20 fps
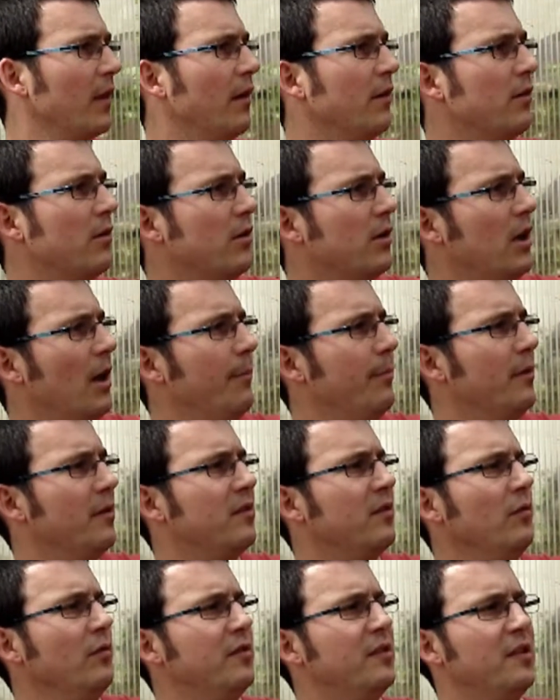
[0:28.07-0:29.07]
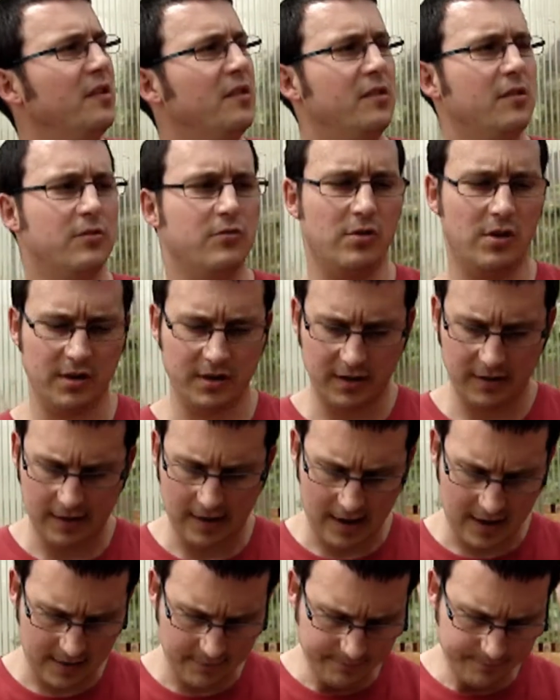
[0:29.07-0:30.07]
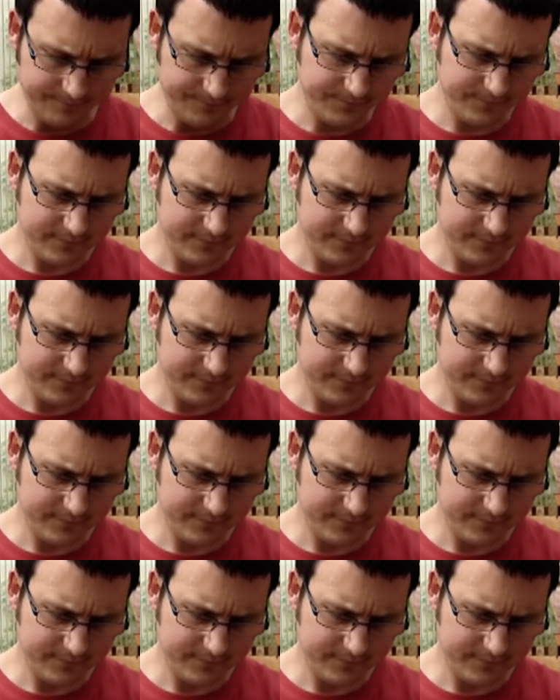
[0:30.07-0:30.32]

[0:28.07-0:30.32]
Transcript: I've got a couple of sauces to try today.